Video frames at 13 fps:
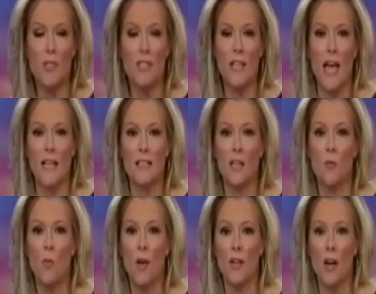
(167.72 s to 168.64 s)
was
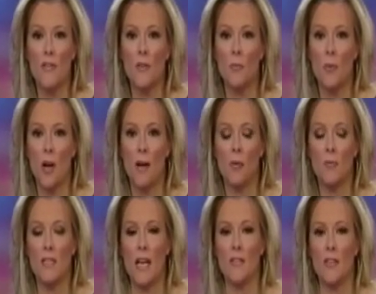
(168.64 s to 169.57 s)
asking what are the
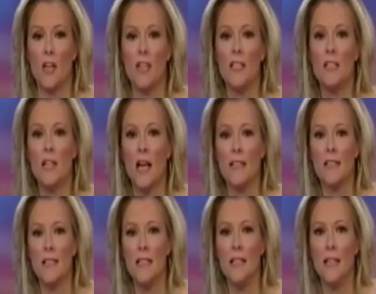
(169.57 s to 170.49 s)
problems out there. He's not
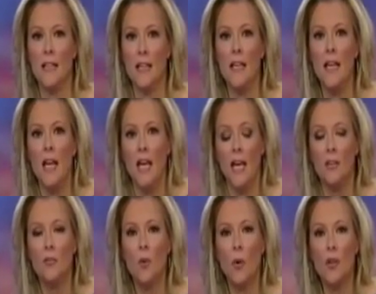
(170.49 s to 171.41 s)
seeing any. And,
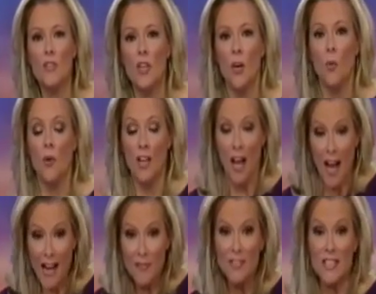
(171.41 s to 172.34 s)
of course, what
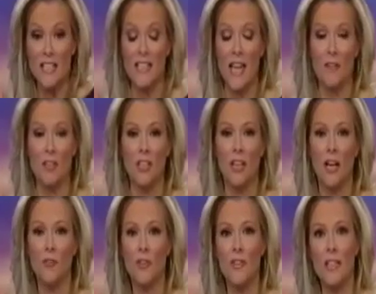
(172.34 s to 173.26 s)
I've seen, having
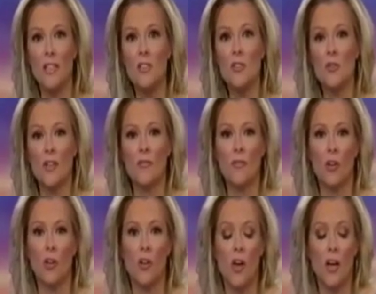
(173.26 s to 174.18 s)
covered the industry
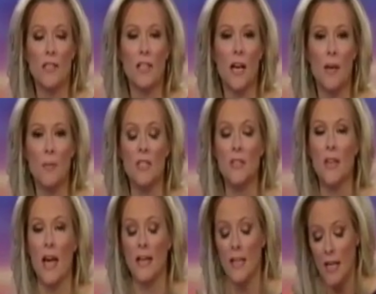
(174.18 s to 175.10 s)
for a long time, is
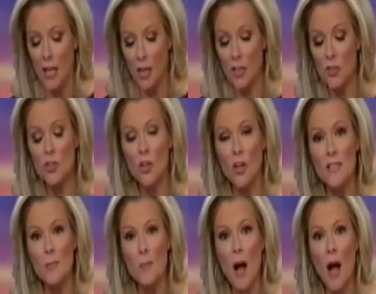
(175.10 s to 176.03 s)
that
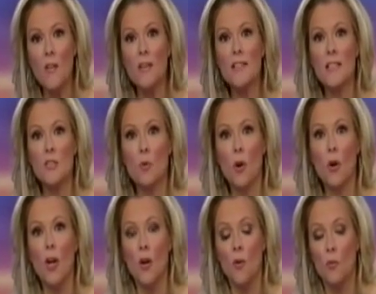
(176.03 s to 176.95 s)
insurance policies
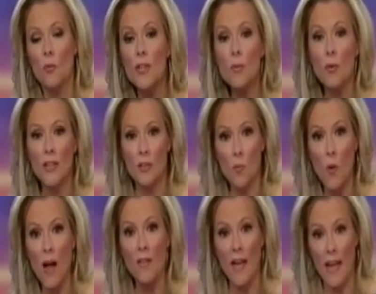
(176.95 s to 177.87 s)
were rewritten
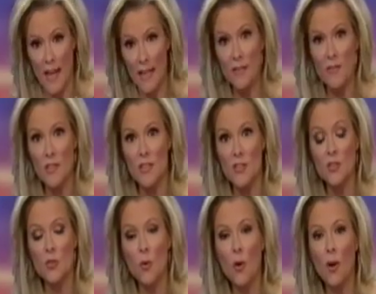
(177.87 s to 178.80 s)
well ahead of this
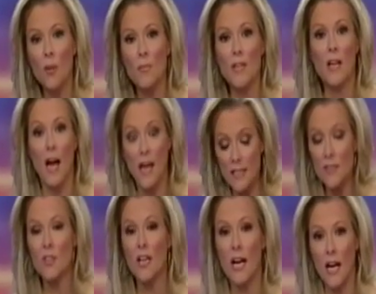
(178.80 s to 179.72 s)
storm because
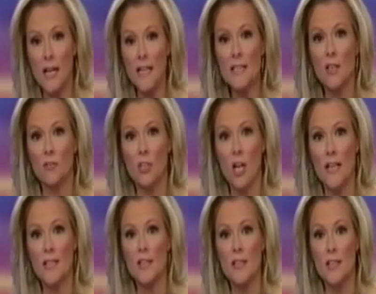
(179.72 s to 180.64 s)
of the kinds of
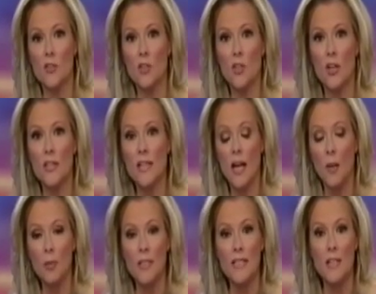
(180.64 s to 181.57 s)
losses insurance
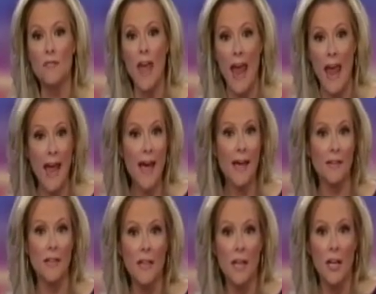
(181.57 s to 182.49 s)
companies have
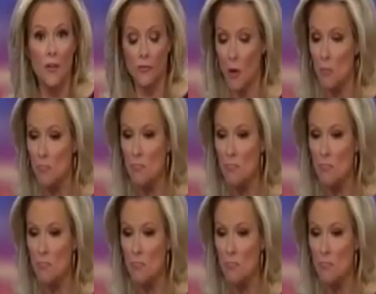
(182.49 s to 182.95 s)
had from